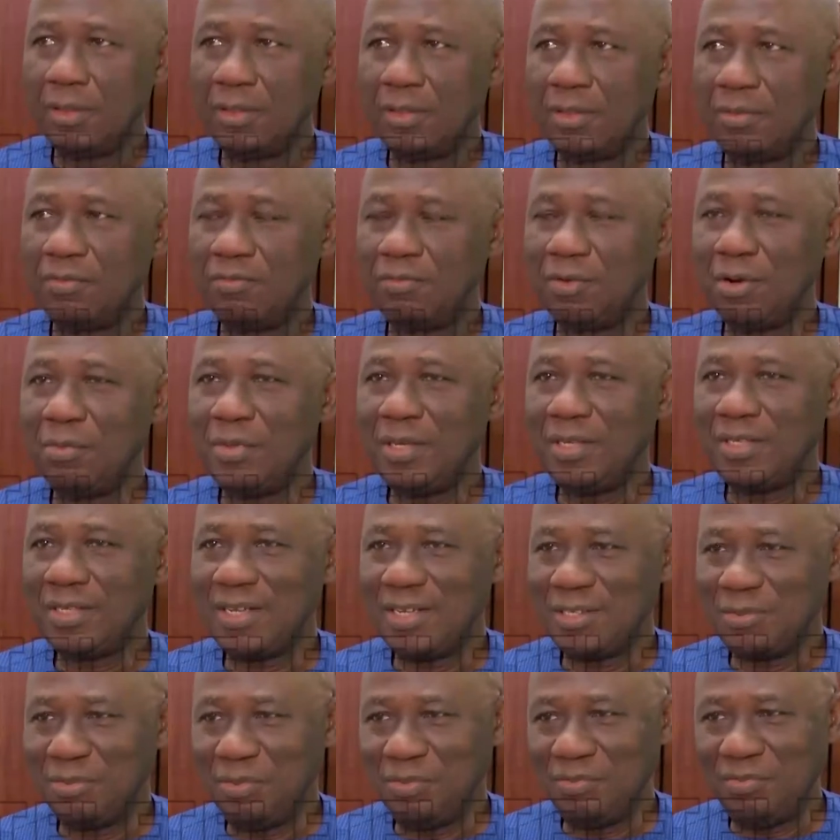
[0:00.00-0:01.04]
For me, it
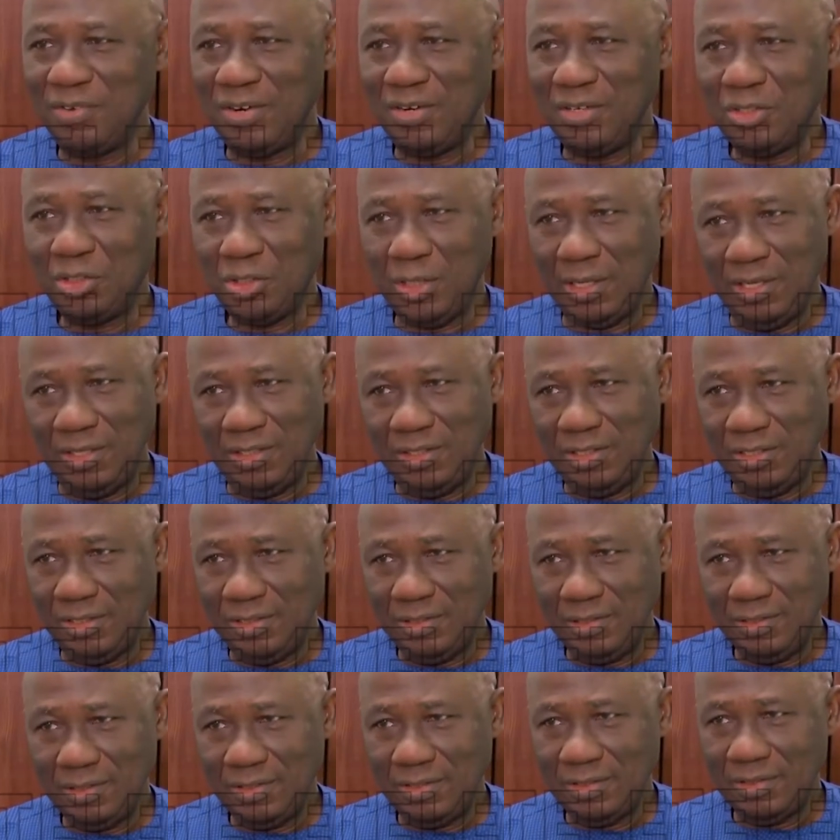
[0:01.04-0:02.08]
has been very challenging,
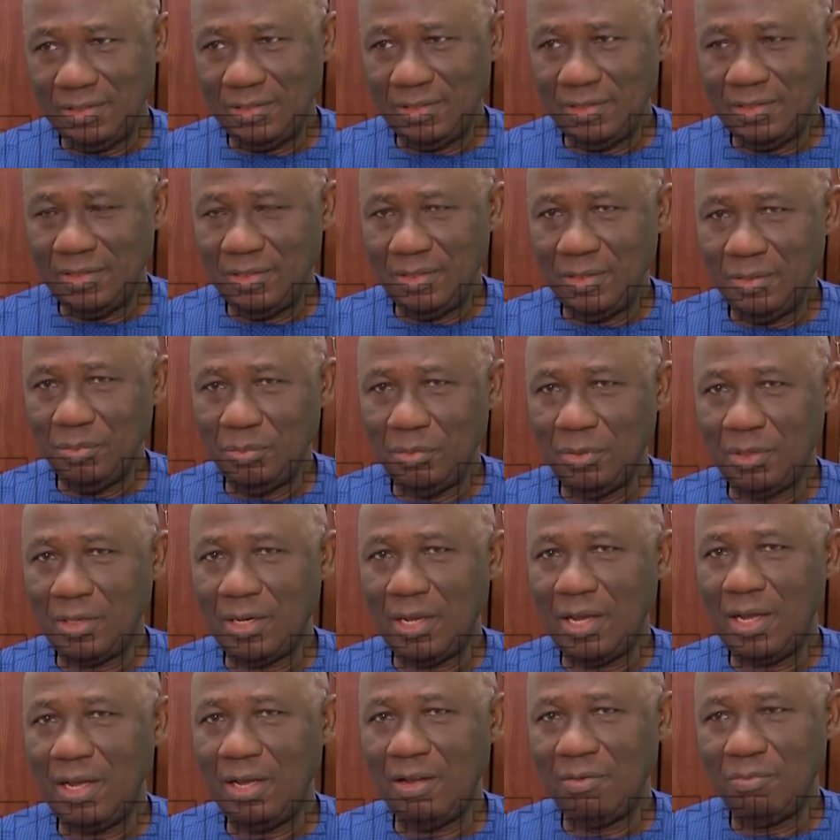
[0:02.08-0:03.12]
but
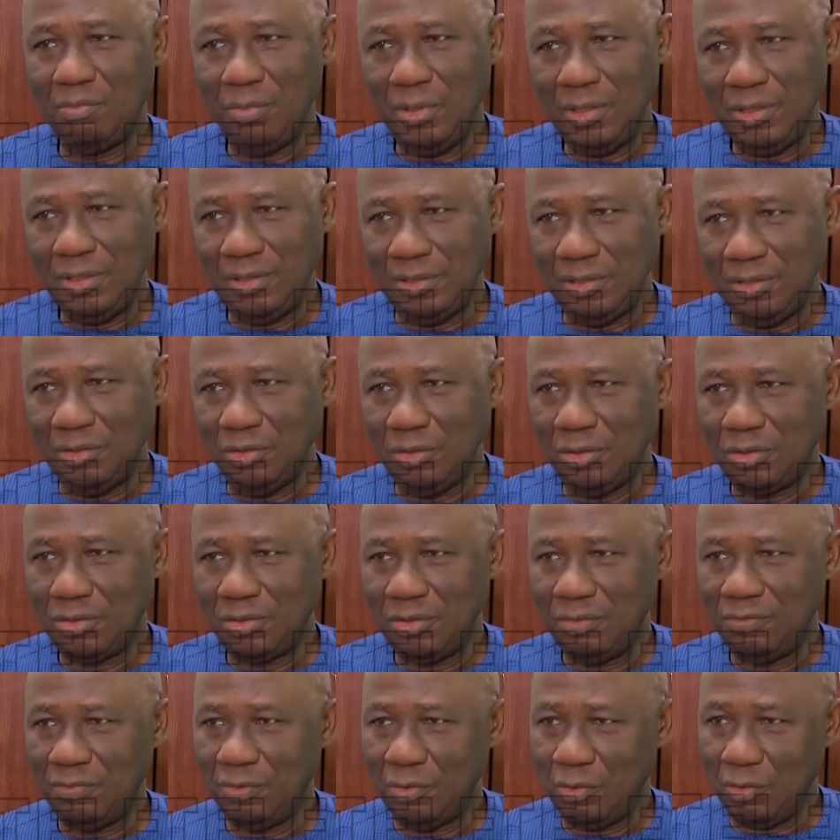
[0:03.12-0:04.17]
I have been in the
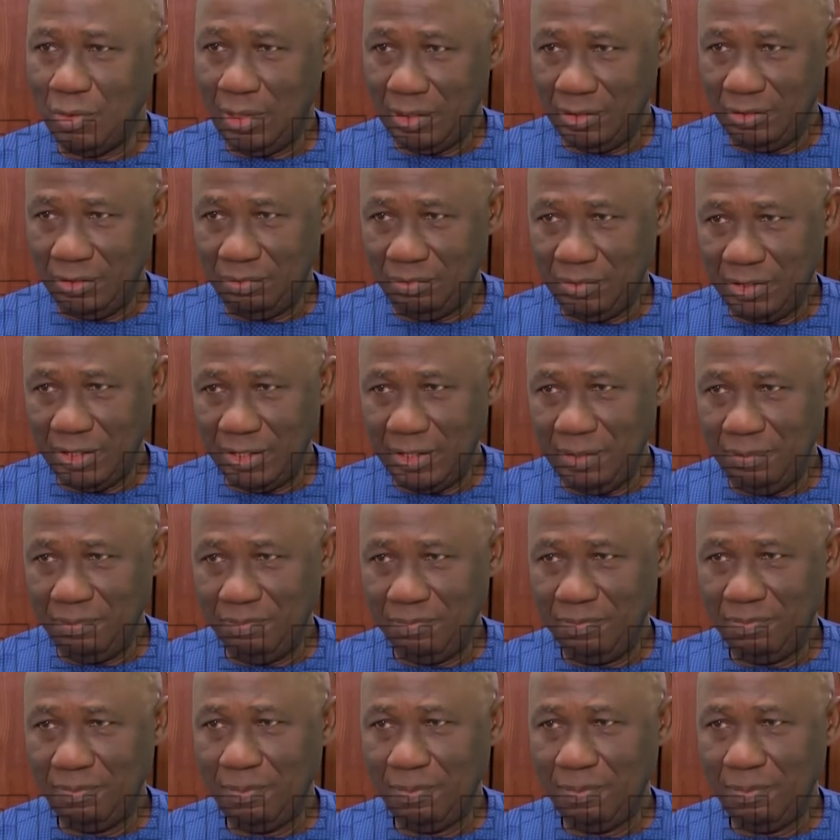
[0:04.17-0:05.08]
industry for quite some time.